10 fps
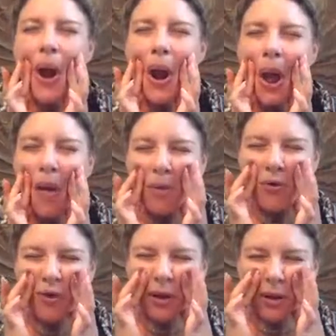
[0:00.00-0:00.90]
Now
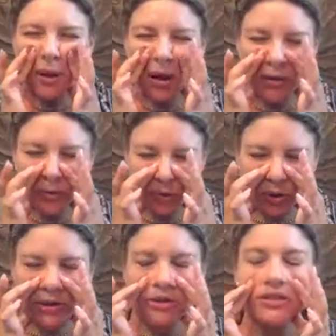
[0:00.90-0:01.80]
moving along the
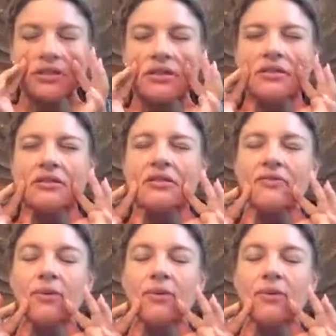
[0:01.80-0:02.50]
parentheses of the